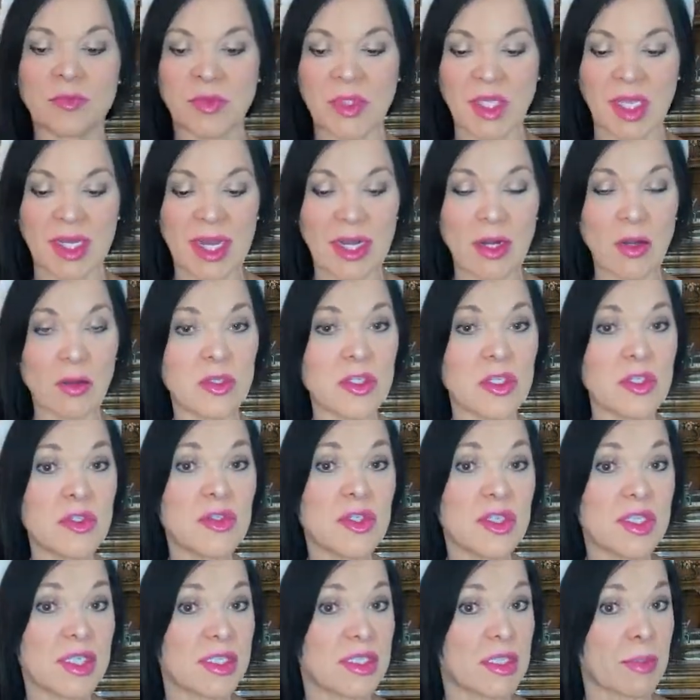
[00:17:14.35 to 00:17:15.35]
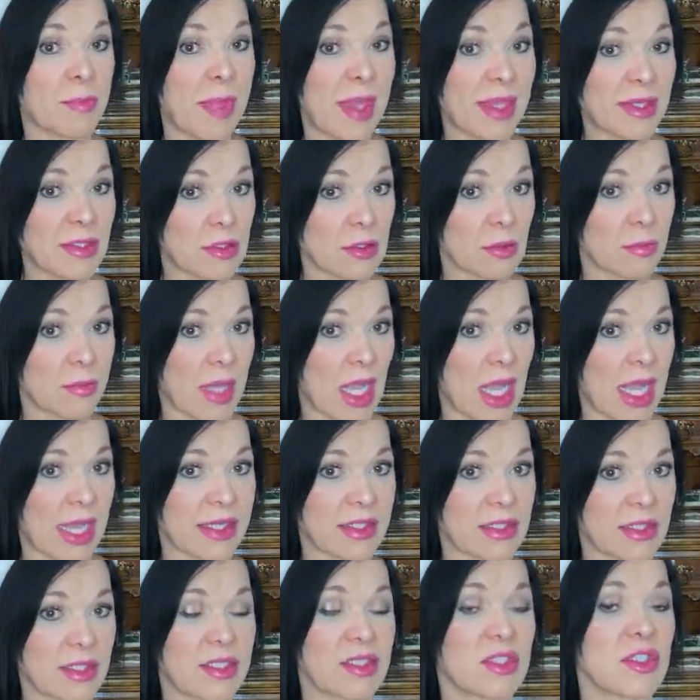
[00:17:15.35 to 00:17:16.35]
And I don't use it as a pencil
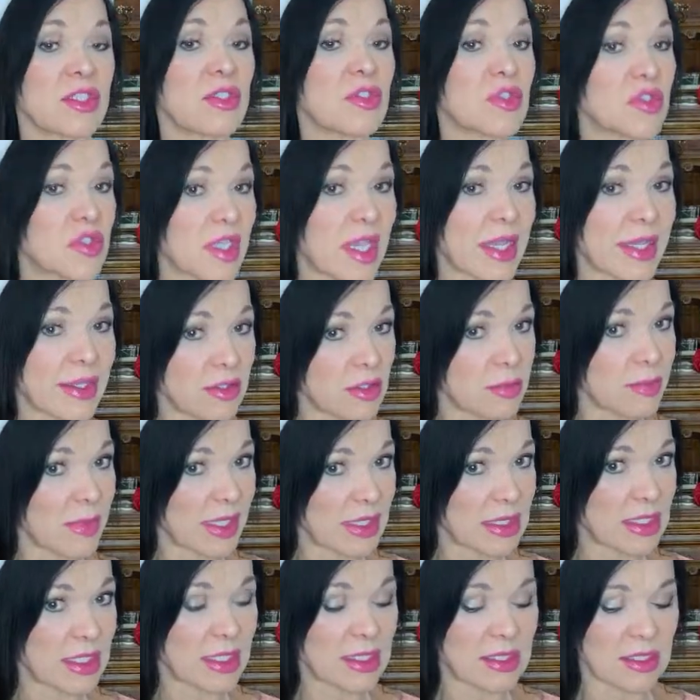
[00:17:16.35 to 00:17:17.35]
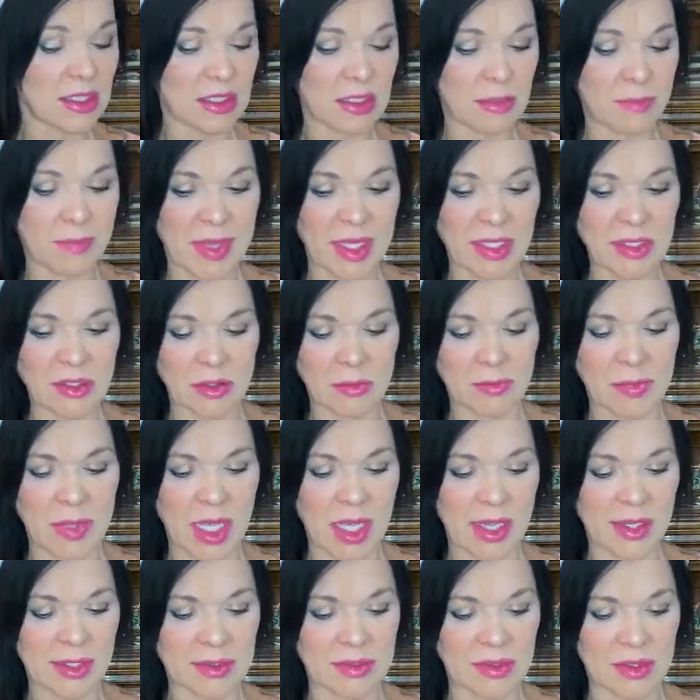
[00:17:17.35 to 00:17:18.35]
box, because usually I use my tins as a pencil
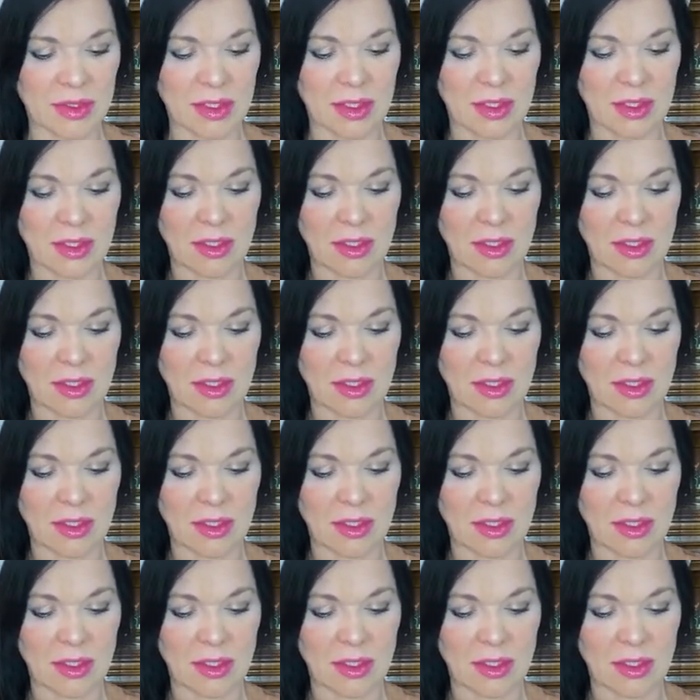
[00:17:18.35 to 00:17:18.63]
box.